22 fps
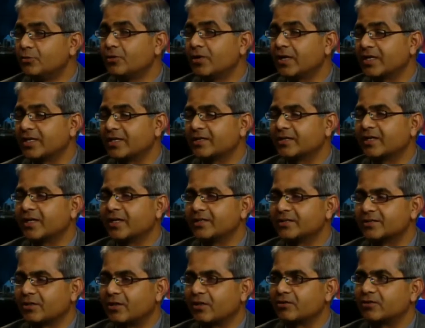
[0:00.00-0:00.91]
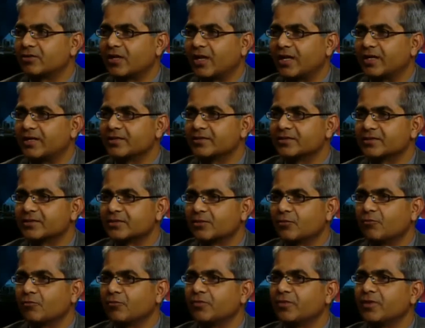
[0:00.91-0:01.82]
recognize arthritis,
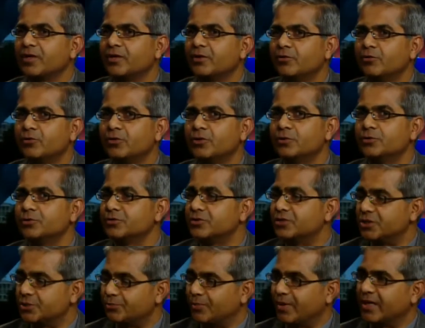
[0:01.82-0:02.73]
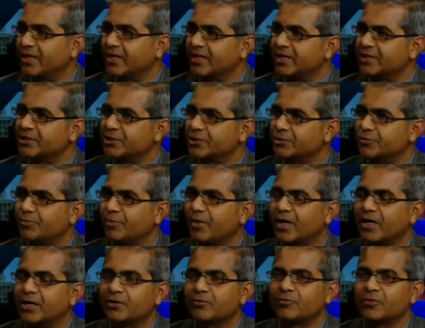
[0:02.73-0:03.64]
we do use these medications,
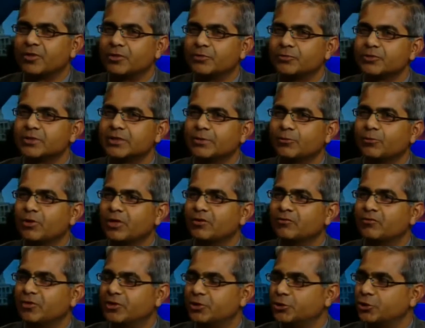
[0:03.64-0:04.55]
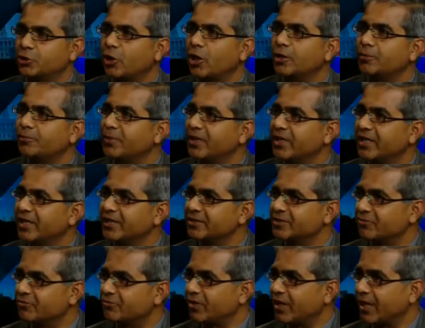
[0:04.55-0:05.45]
but we use them only for short
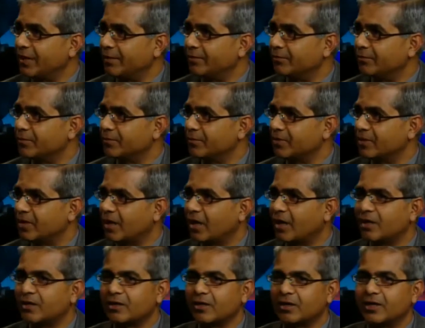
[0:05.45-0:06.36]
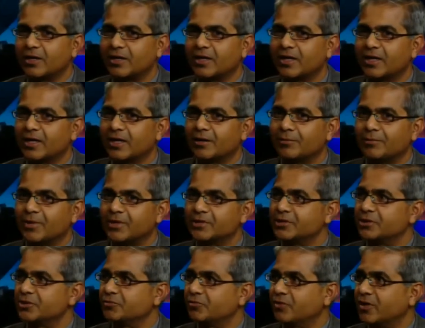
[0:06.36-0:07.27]
periods of time, okay. not on a regular
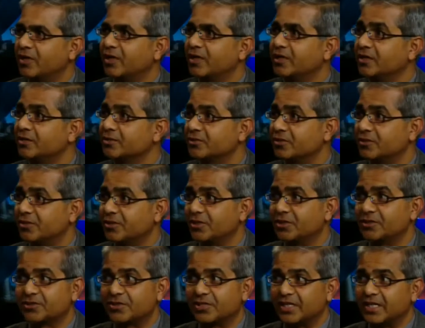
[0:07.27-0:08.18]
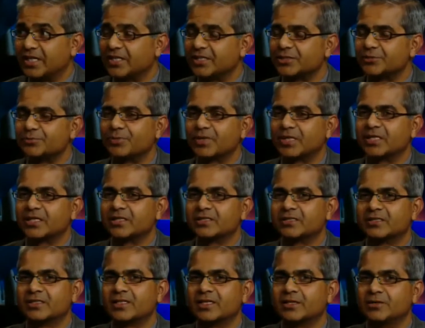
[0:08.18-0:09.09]
basis for years and years and years,
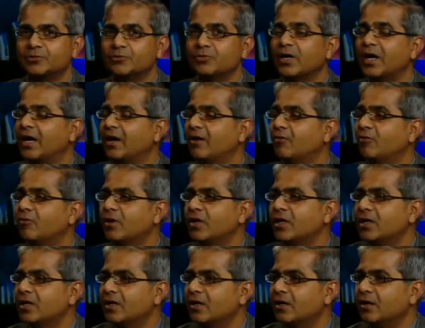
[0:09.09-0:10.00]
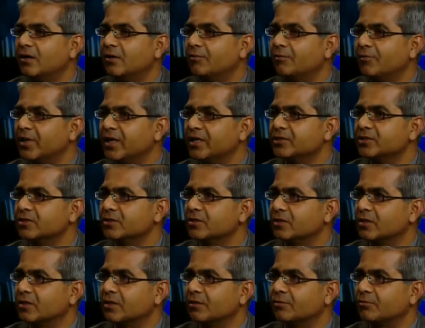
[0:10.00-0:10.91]
because they do have uh,
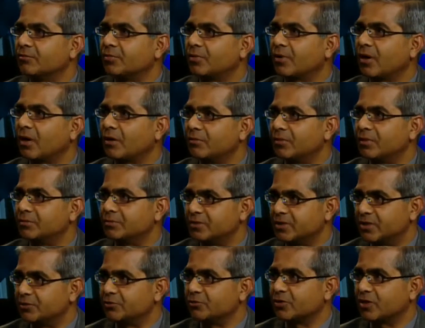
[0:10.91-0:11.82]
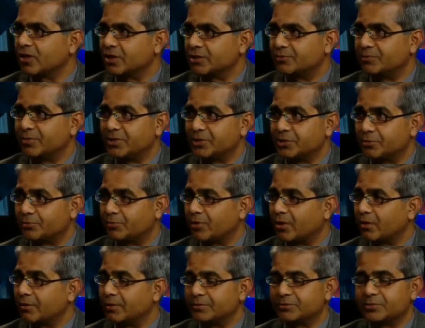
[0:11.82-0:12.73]
major uh, problems. They do cause major
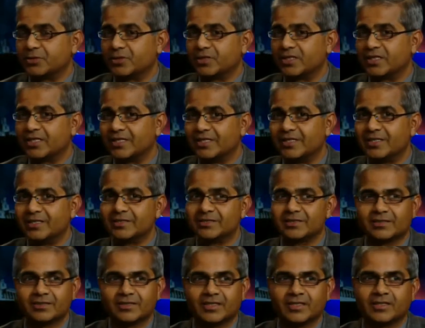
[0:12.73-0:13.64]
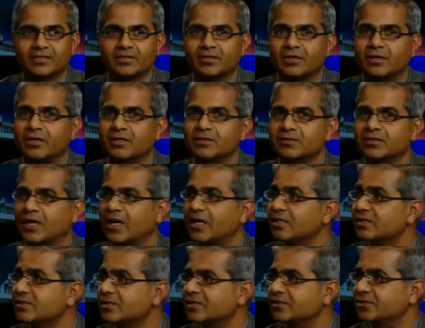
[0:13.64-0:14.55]
problems to the kidneys, and they can cause
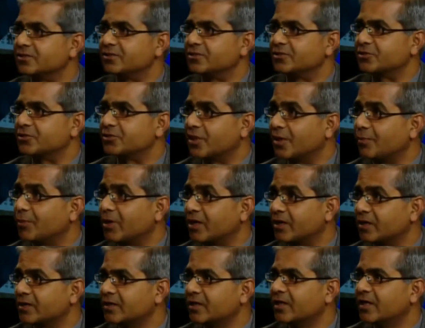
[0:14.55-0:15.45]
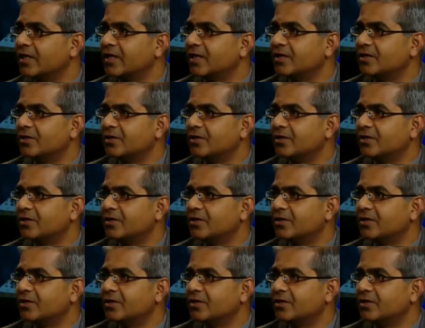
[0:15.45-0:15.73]
ulcers in the stomach. Oh, yes.